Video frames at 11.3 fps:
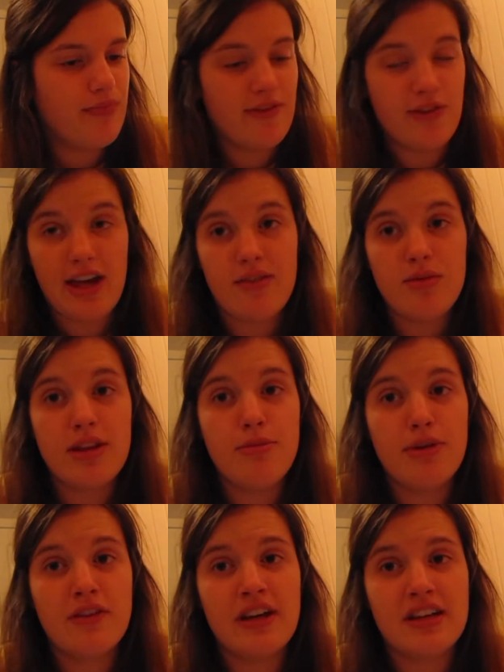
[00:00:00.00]
If you haven't read the
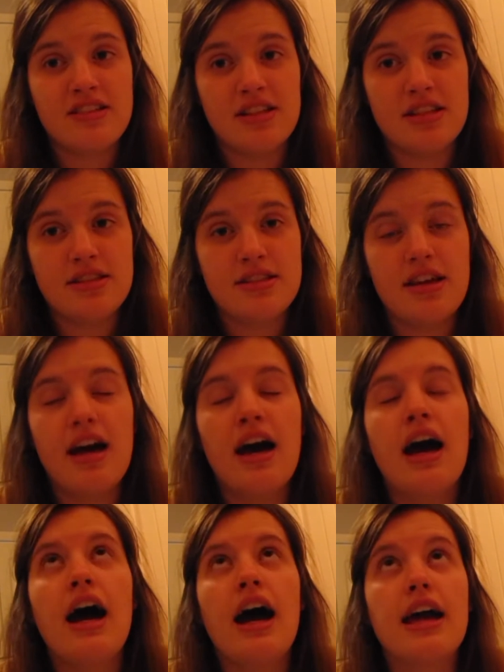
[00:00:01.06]
book of Exodus,
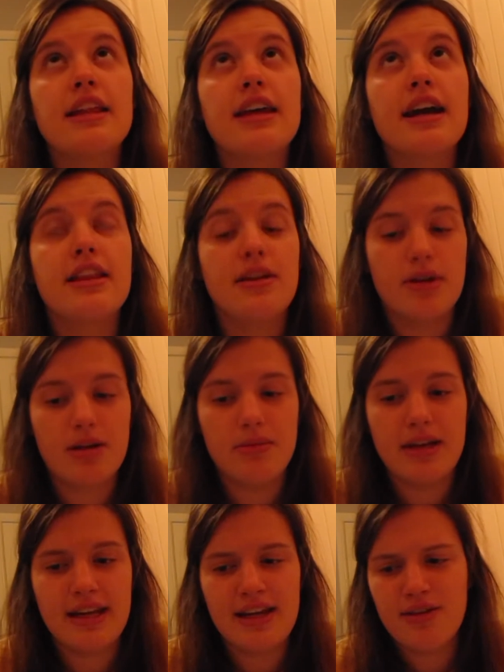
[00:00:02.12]
highly
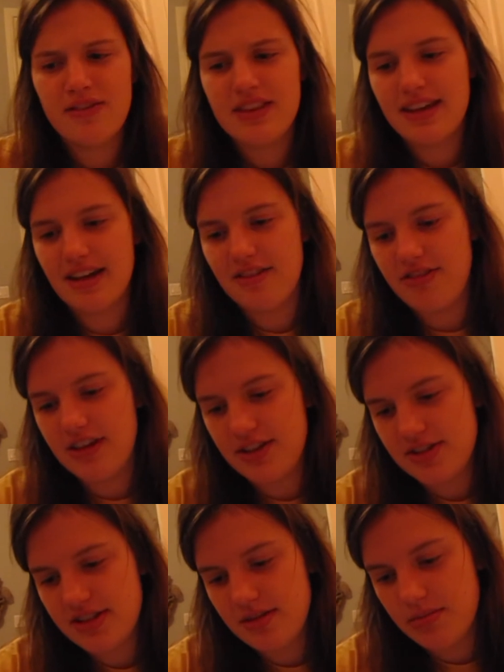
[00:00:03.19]
recommend. I don't even think I've
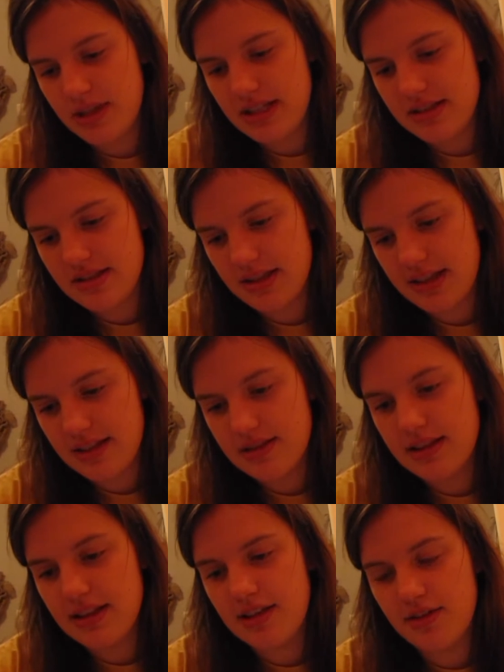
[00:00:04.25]
finished it, but it's like
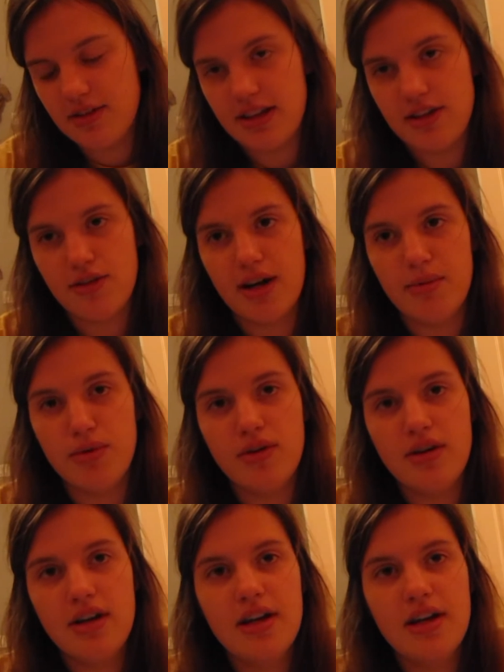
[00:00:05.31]
literally incredible.